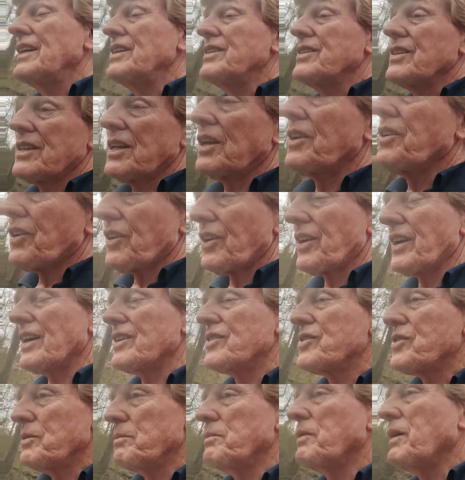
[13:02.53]
he's a dinner
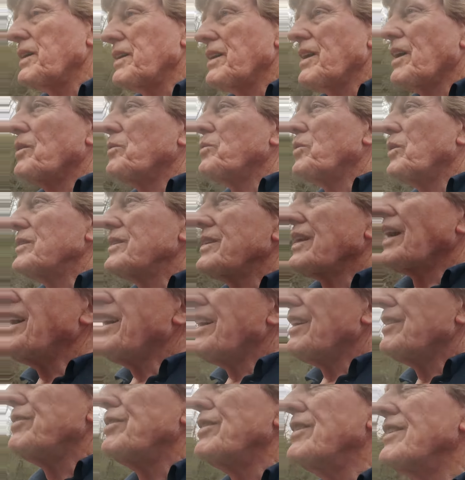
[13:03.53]
guest you might not want to
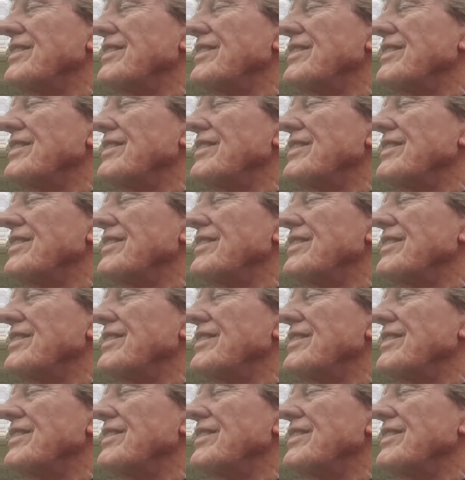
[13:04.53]
have.